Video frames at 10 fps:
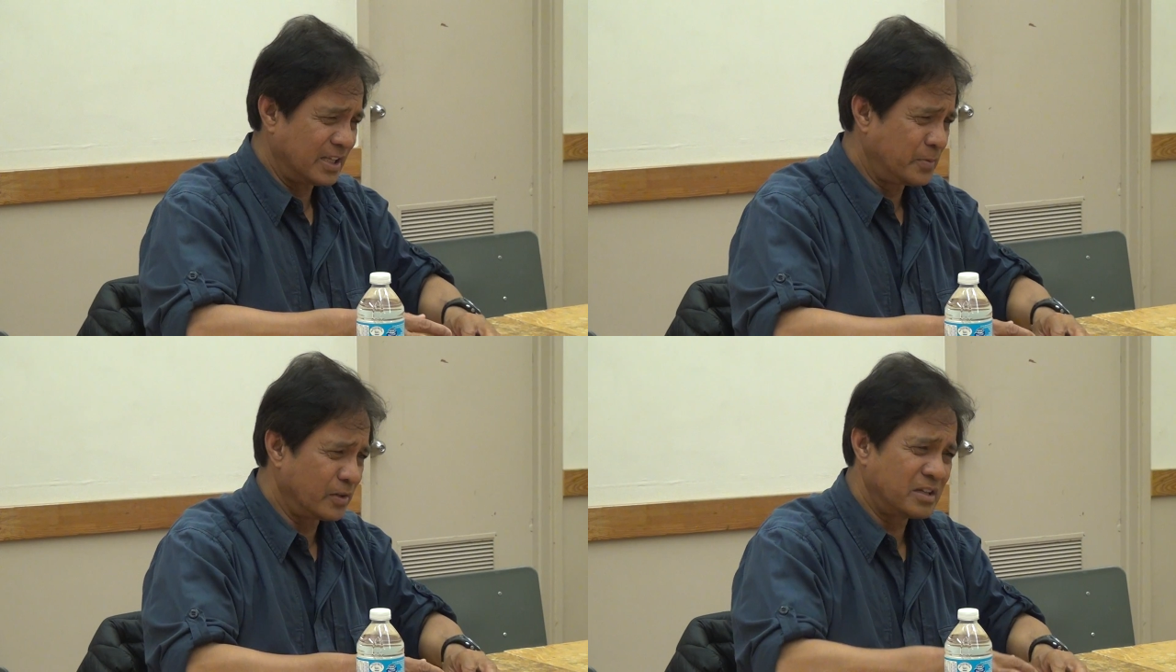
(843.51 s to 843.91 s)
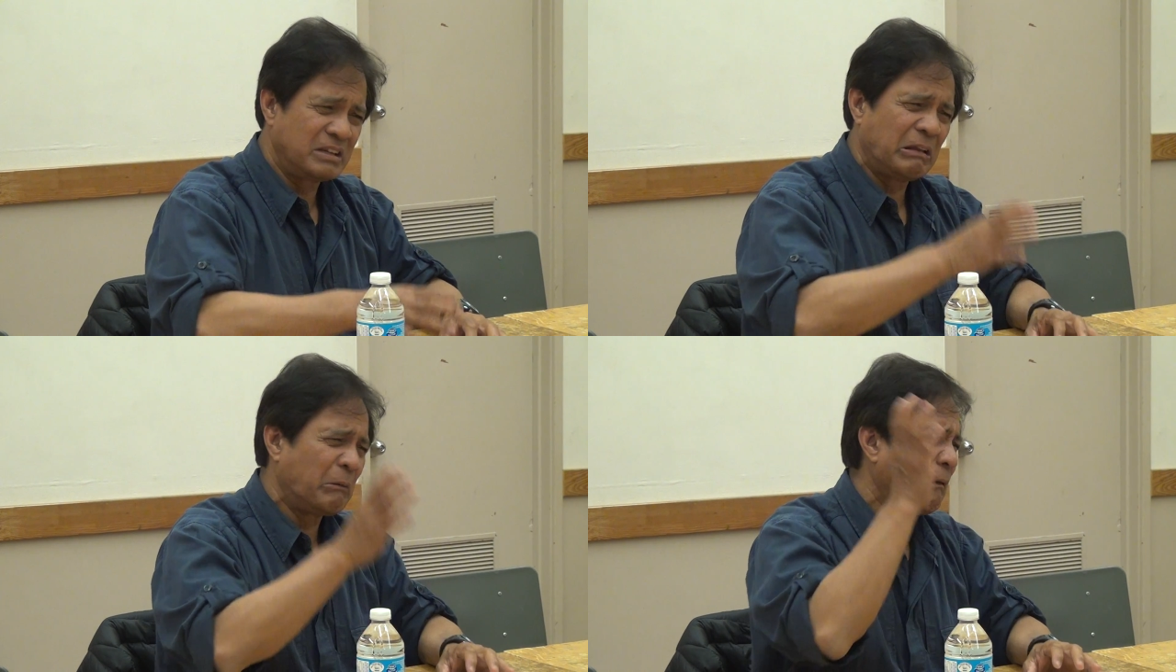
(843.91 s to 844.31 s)

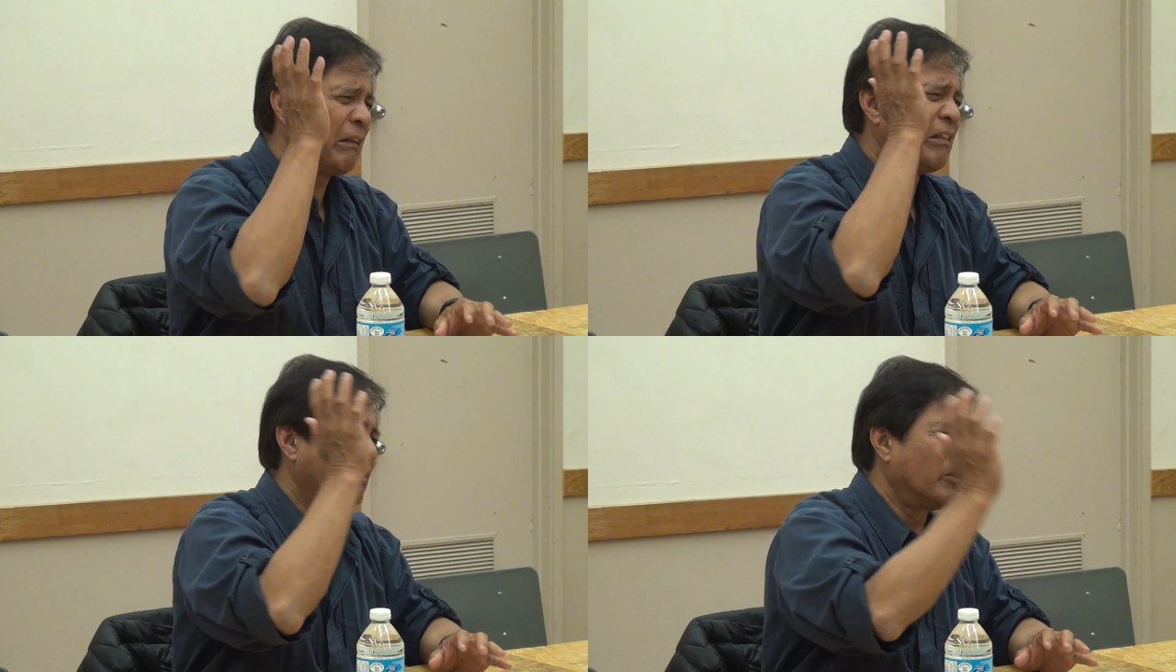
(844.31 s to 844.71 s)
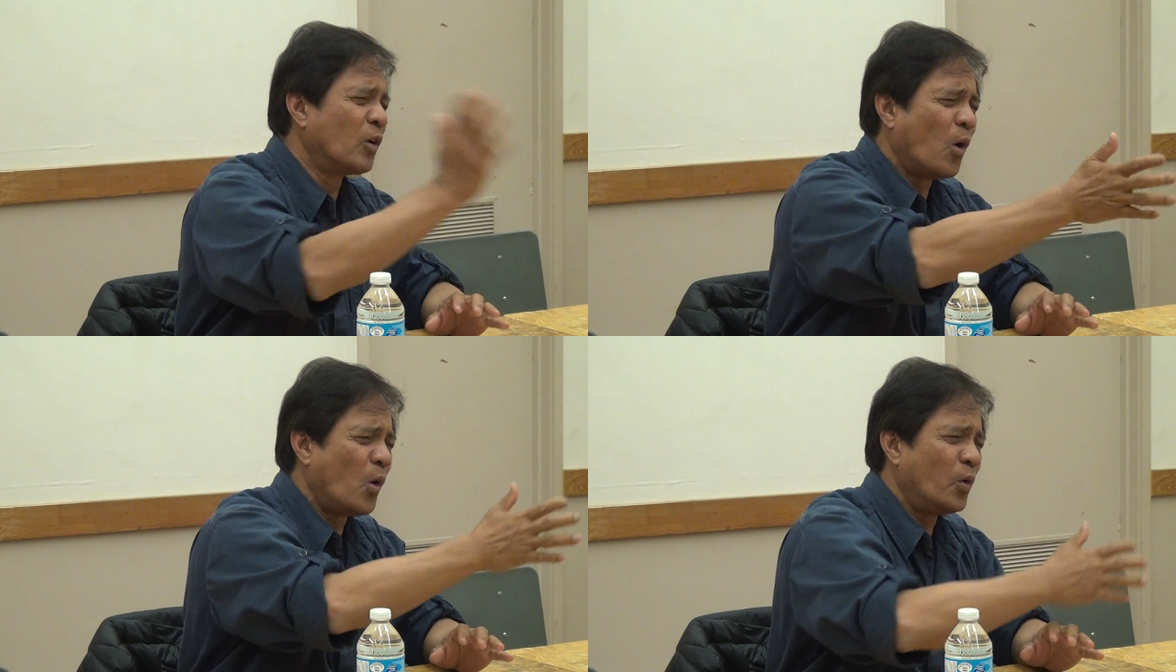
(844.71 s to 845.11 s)
dispute, they will
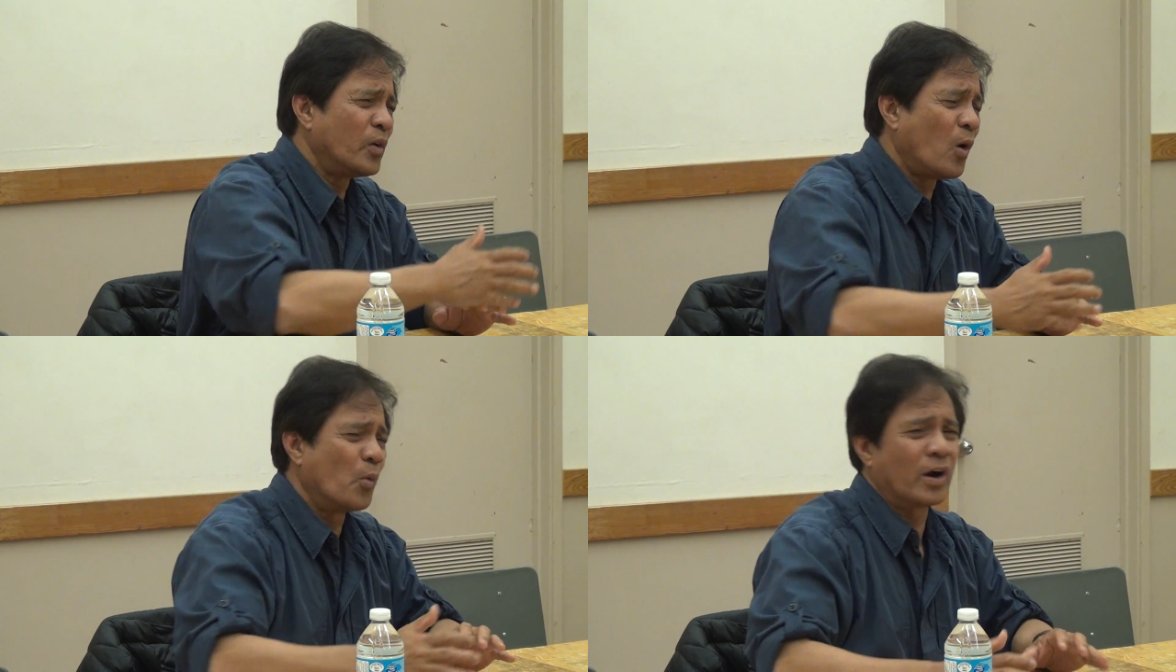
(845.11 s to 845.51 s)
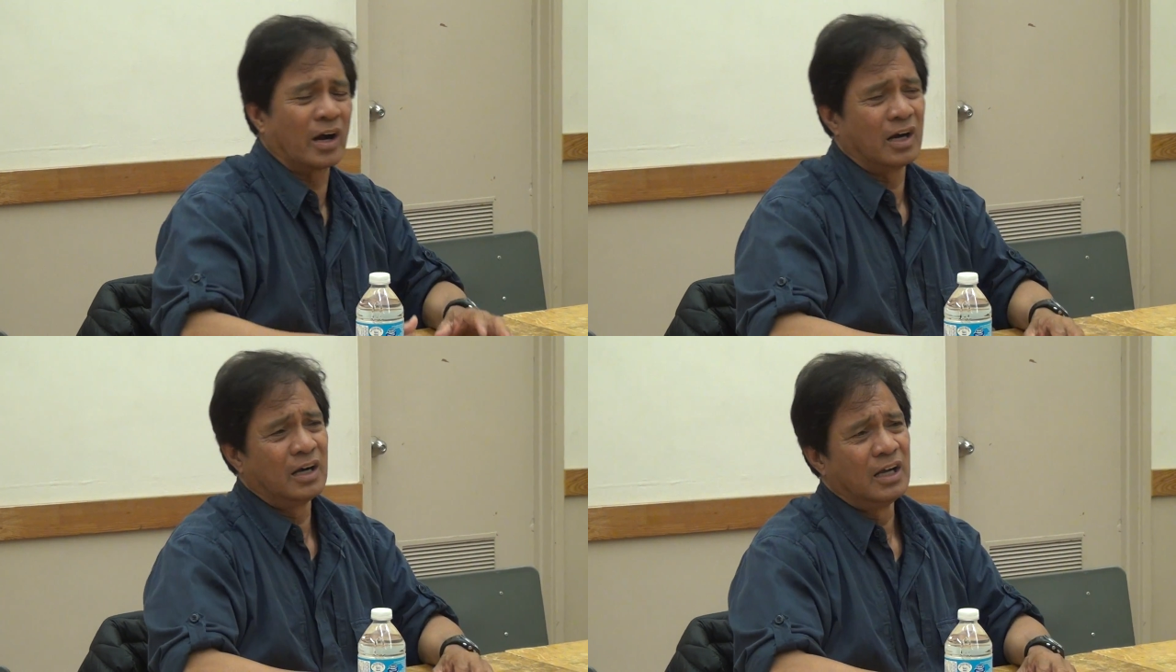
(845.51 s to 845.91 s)
go
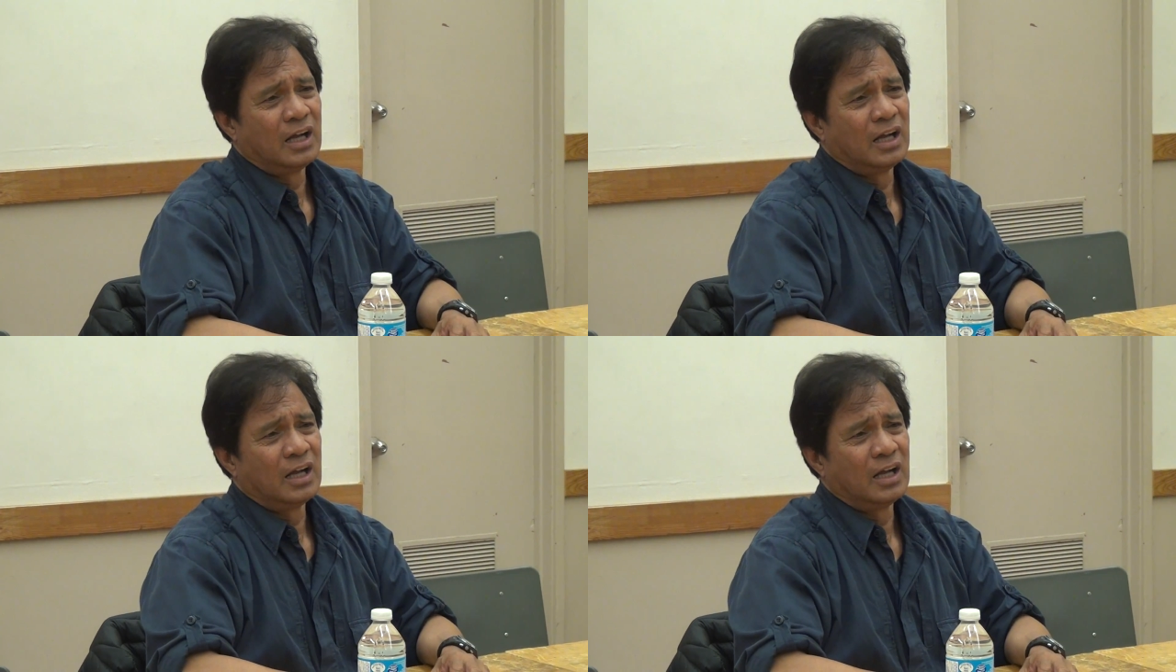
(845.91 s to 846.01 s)
nowhere